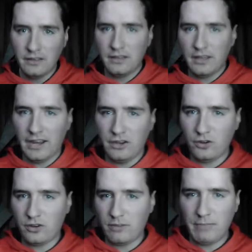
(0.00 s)
And you
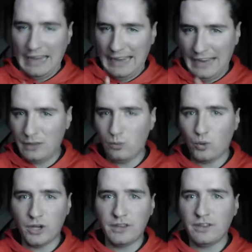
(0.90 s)
can bet
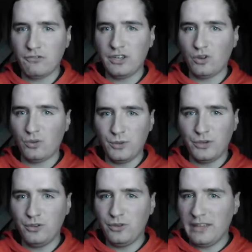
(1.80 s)
anyone in the field would
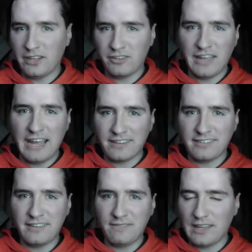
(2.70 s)
do the exact
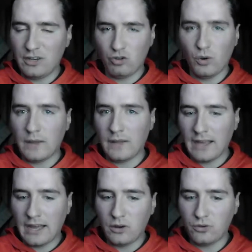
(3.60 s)
same thing. Joey
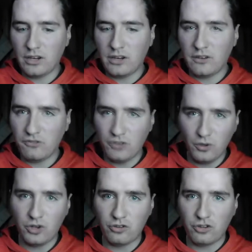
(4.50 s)
Logano did it a few
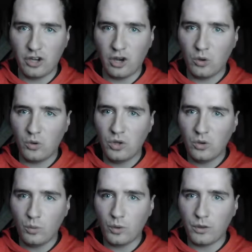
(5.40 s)
years ago
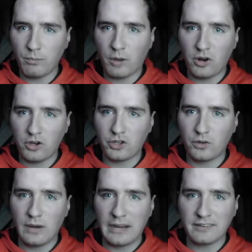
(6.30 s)
with Martin
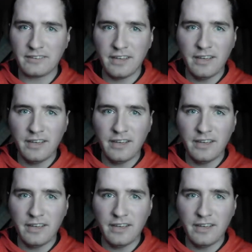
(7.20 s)
Truex.